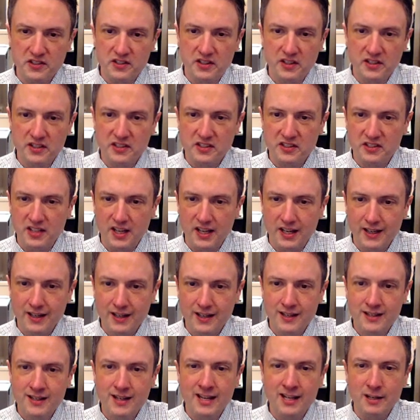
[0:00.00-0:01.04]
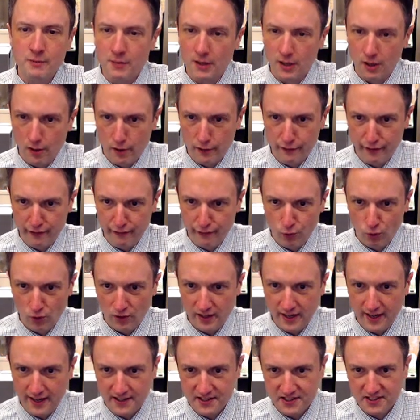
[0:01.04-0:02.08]
This is a nightmare of a
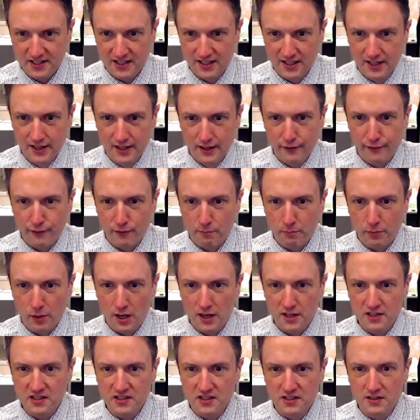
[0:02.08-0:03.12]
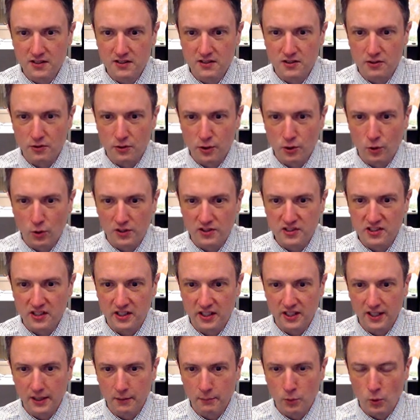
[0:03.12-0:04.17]
forecast, from Boston to New York
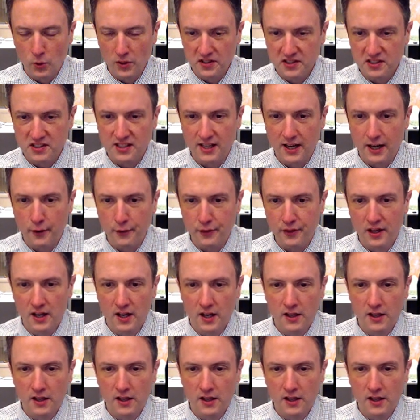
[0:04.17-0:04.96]
City and points south.